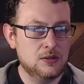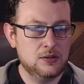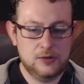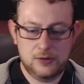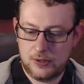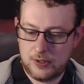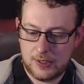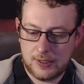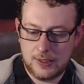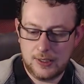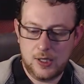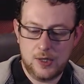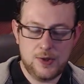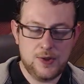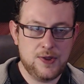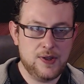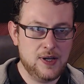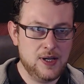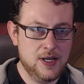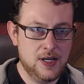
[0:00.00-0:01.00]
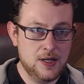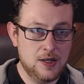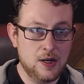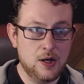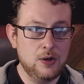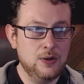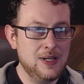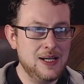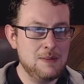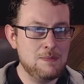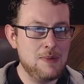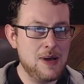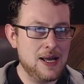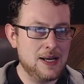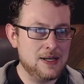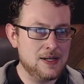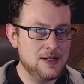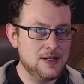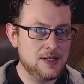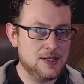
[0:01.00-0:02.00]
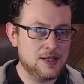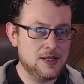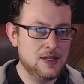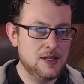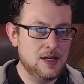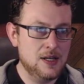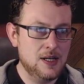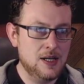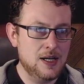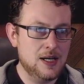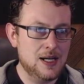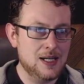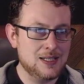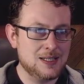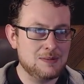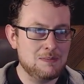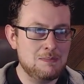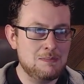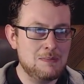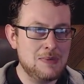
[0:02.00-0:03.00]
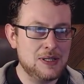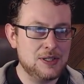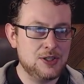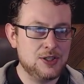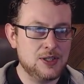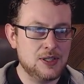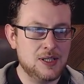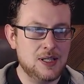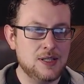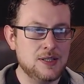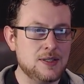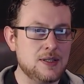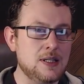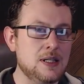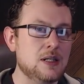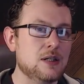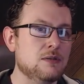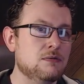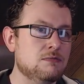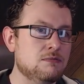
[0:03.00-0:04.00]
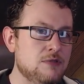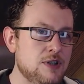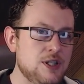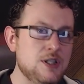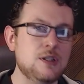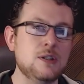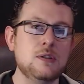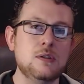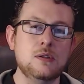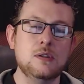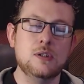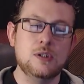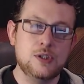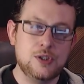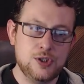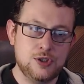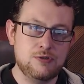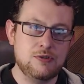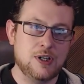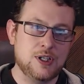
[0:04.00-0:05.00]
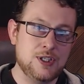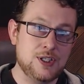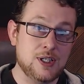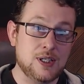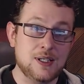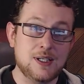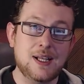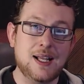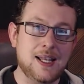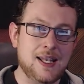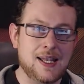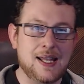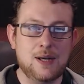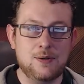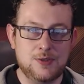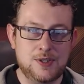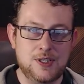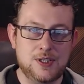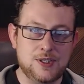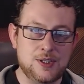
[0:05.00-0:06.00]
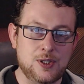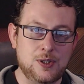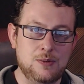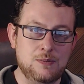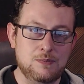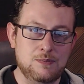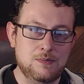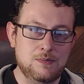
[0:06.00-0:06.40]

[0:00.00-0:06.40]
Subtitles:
Cloth can only bend as much as the original structure allows it to.